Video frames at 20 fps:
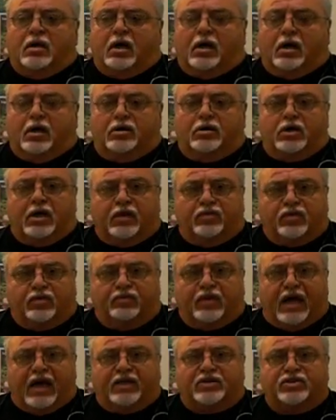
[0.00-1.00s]
to get the
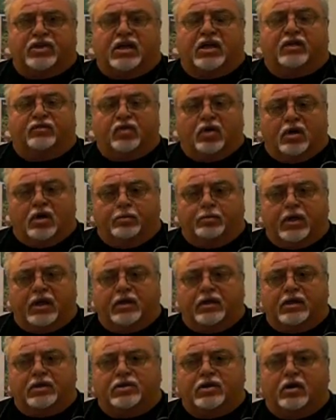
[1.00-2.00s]
vaccine if you're going to be
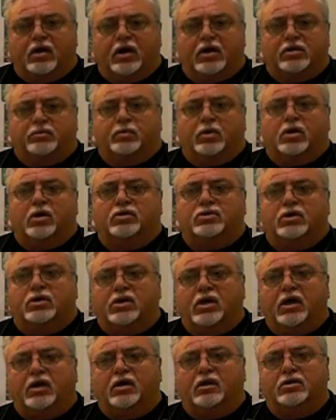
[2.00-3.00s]
in these areas, because the
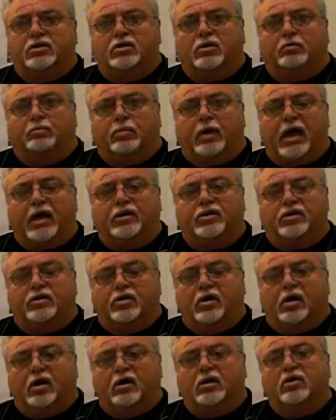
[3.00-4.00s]
tick can still bite your
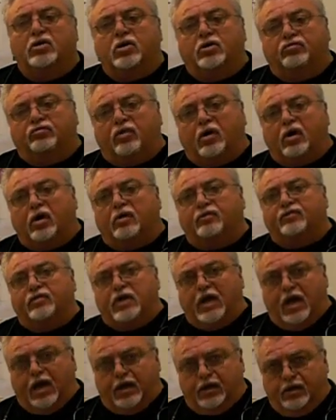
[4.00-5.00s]
dog, fall off
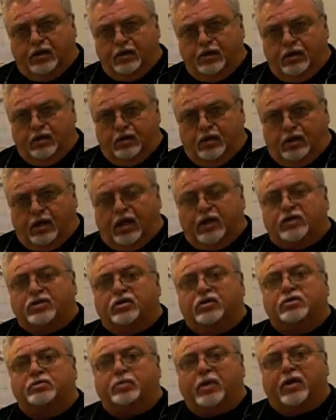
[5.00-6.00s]
dead, and
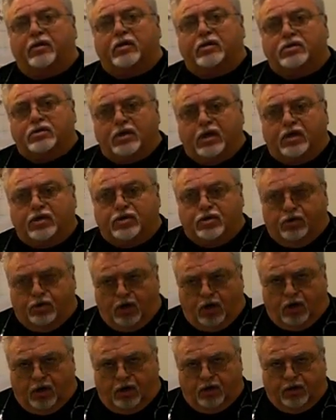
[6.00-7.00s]
still spread the disease to your
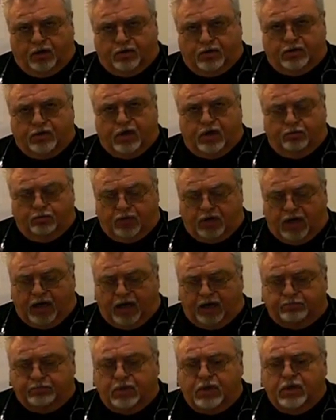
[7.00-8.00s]
dog at the same
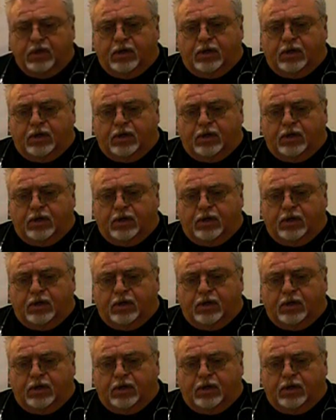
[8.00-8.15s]
time.